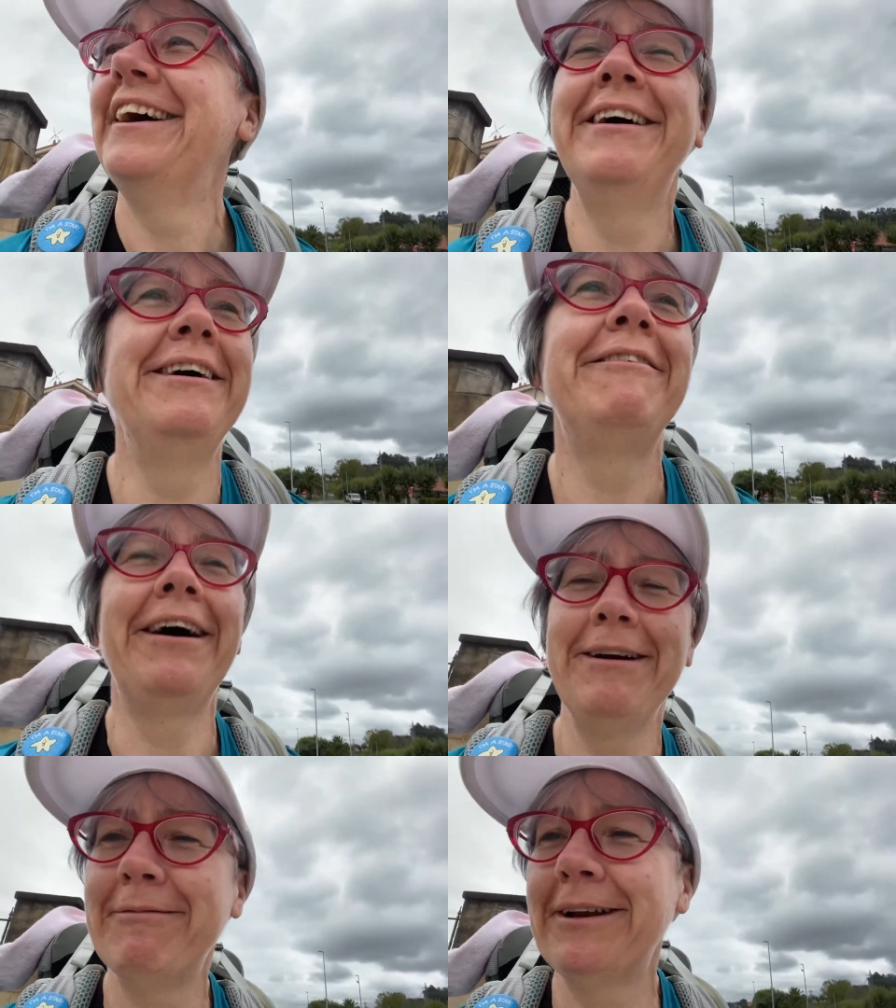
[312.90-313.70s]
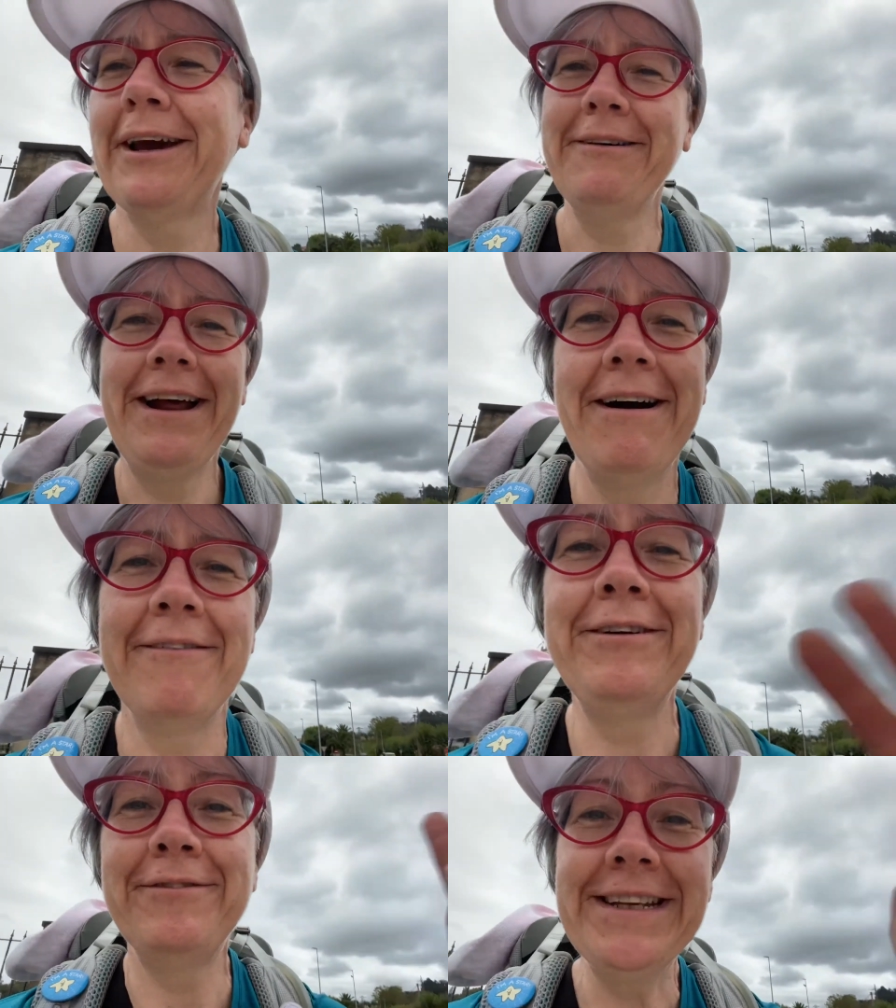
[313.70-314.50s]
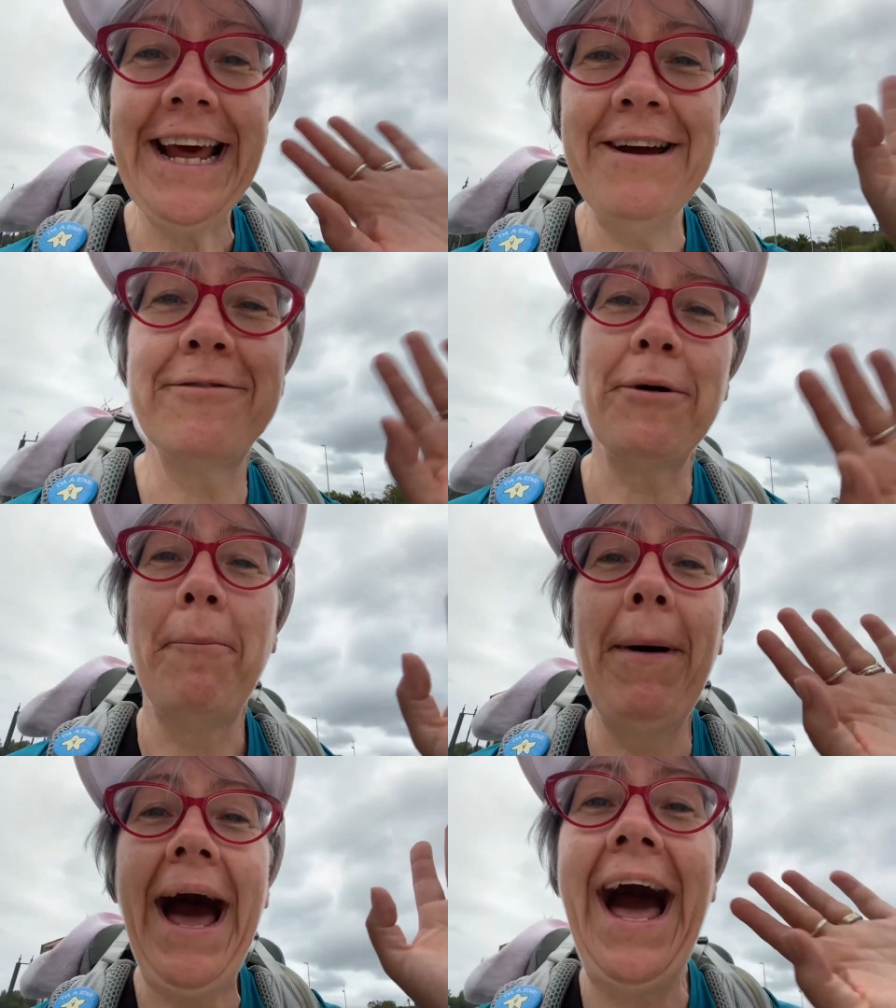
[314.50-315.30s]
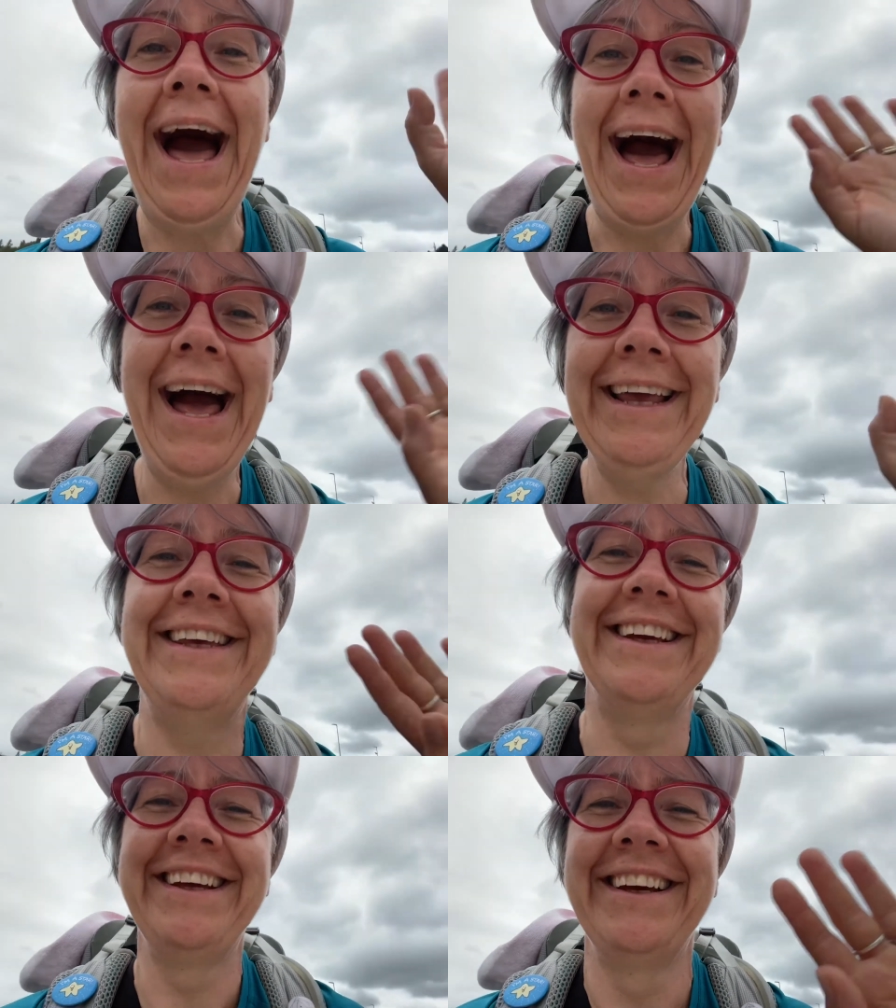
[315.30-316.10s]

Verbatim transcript: uh, right, I'm gonna go now. Have a lovely day everyone, bye.